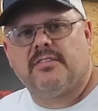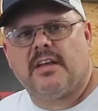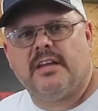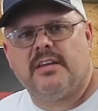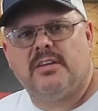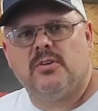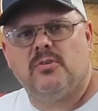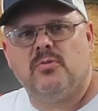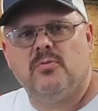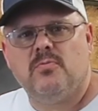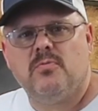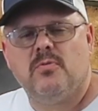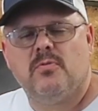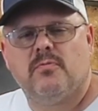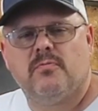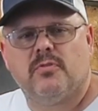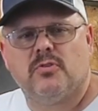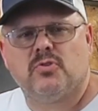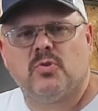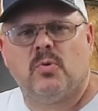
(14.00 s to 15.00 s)
thank you
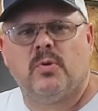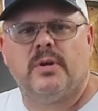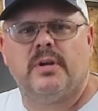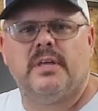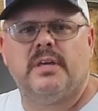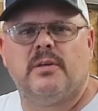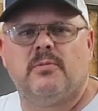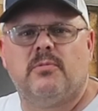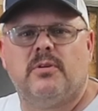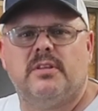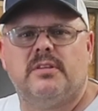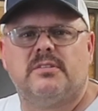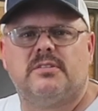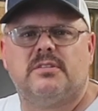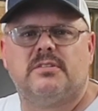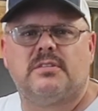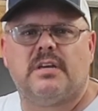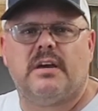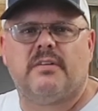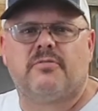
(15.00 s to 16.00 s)
for joining in with us
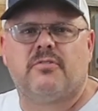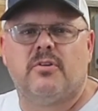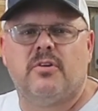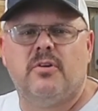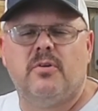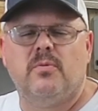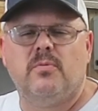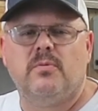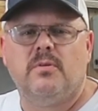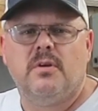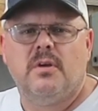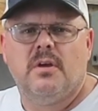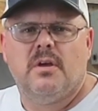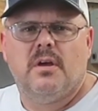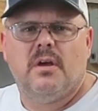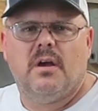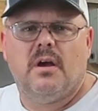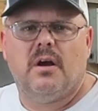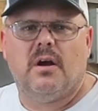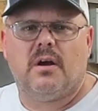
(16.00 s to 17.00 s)
this afternoon.
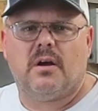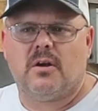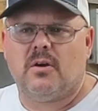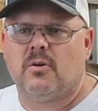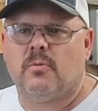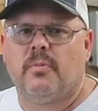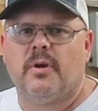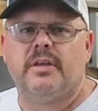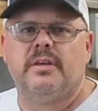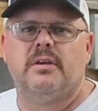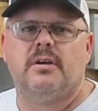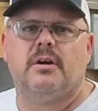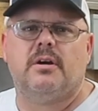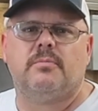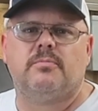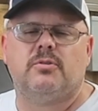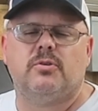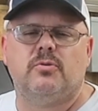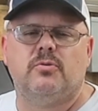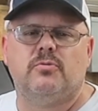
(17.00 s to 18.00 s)
I'm going to bring you
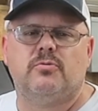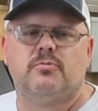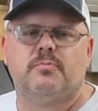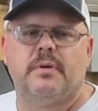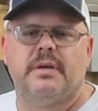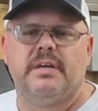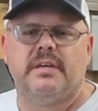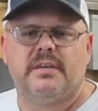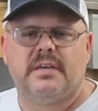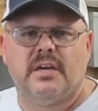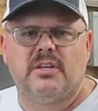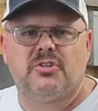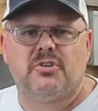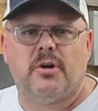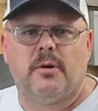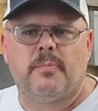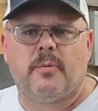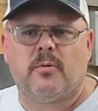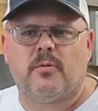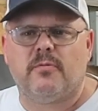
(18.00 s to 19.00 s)
up to speed, catch
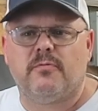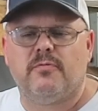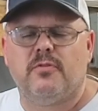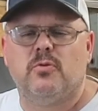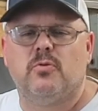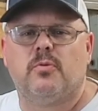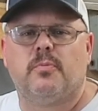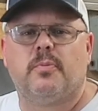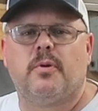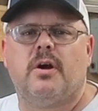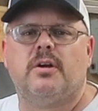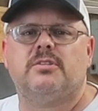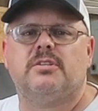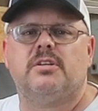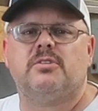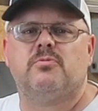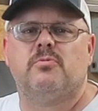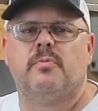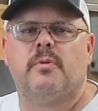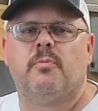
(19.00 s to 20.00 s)
you up on a few of the
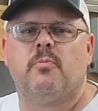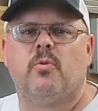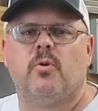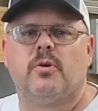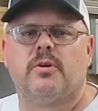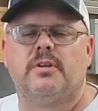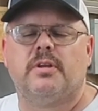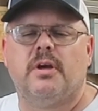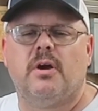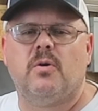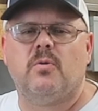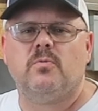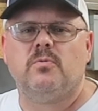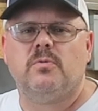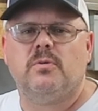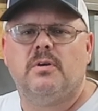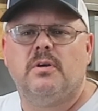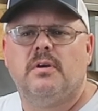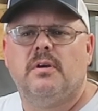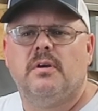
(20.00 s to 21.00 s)
projects we've been working on.
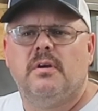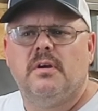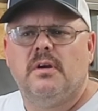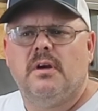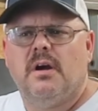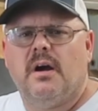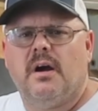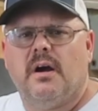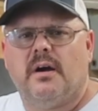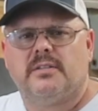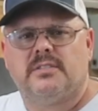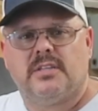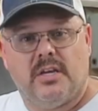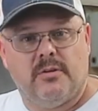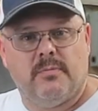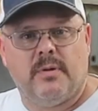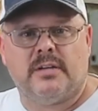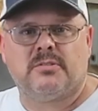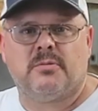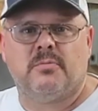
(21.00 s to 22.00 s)
Tell
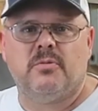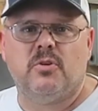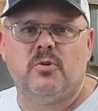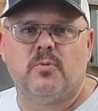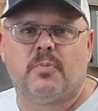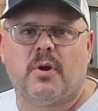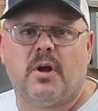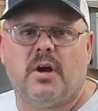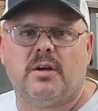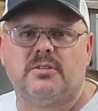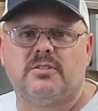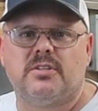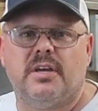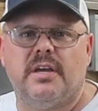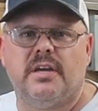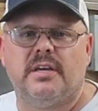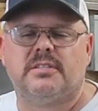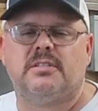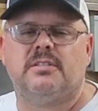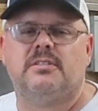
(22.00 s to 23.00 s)
you about some new
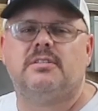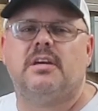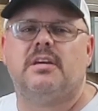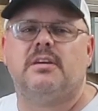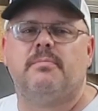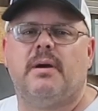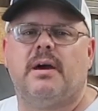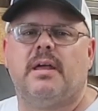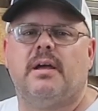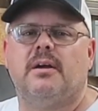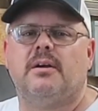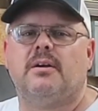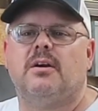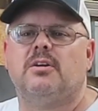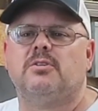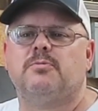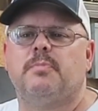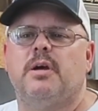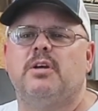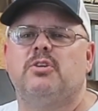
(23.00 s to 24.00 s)
projects and tell you about
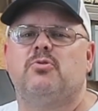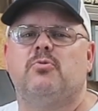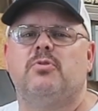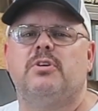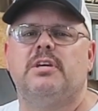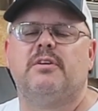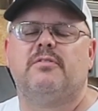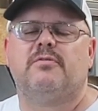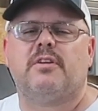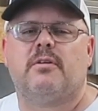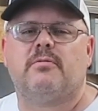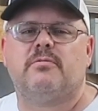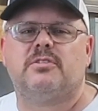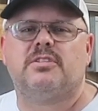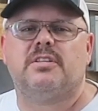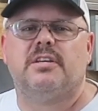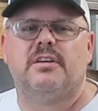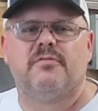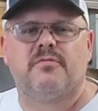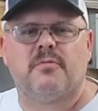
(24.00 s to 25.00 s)
a special gift I
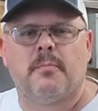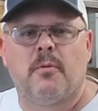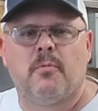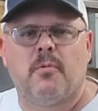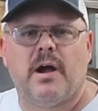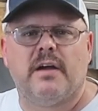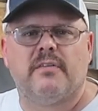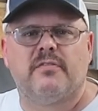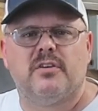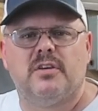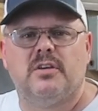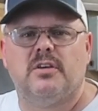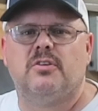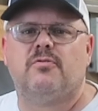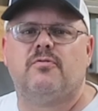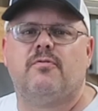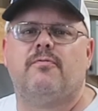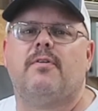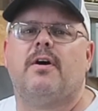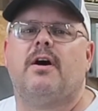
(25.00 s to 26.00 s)
received from my wife and
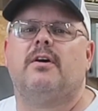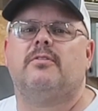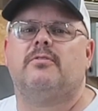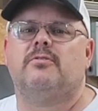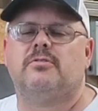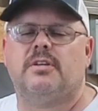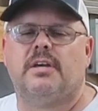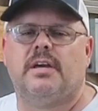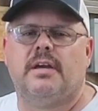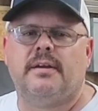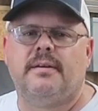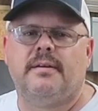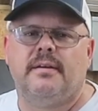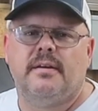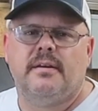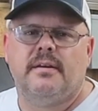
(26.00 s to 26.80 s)
kids for Father's Day.